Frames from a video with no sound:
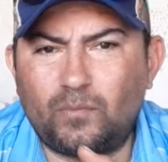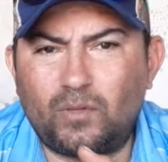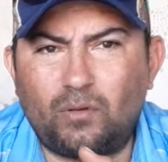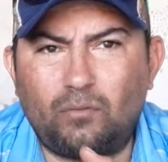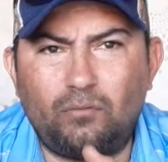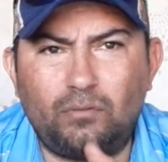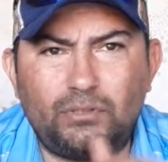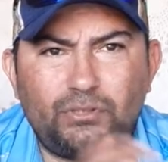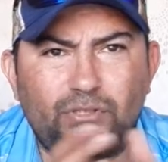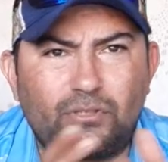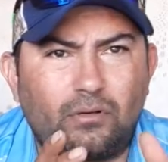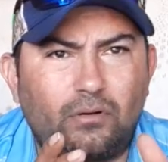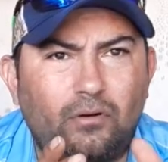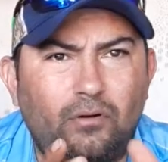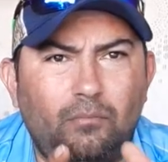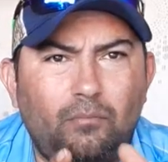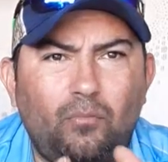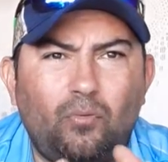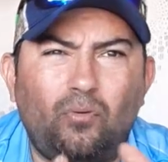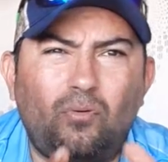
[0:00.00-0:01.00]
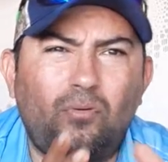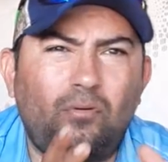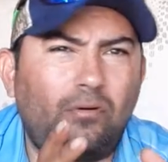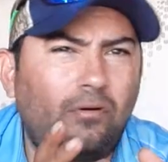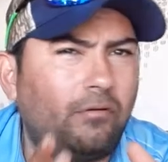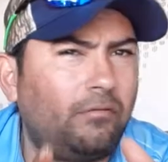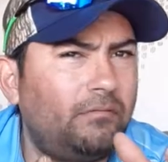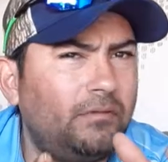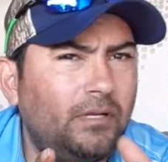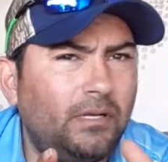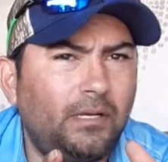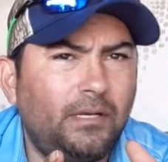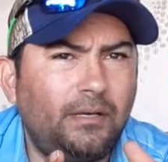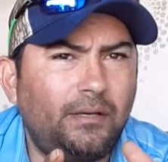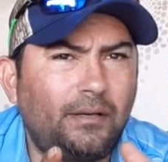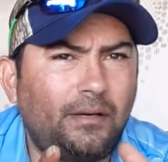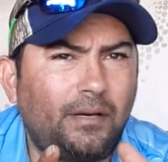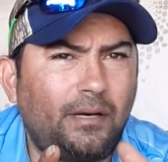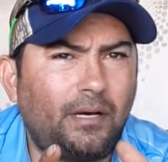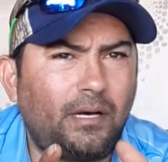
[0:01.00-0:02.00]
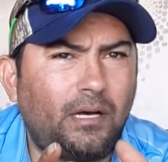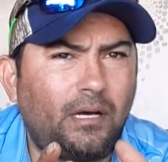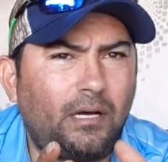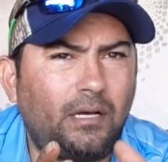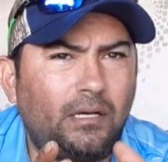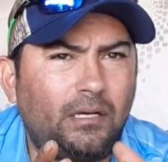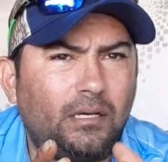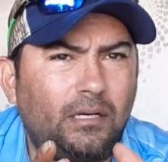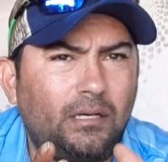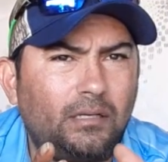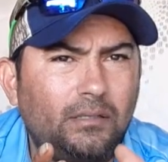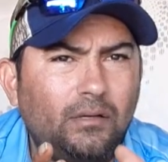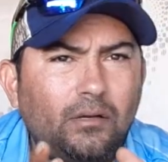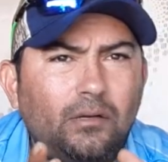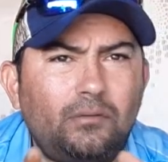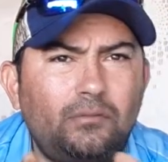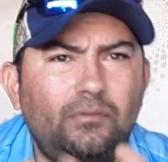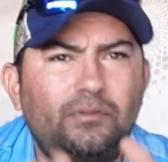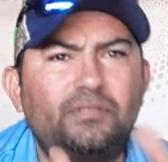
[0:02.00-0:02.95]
which are more, oh,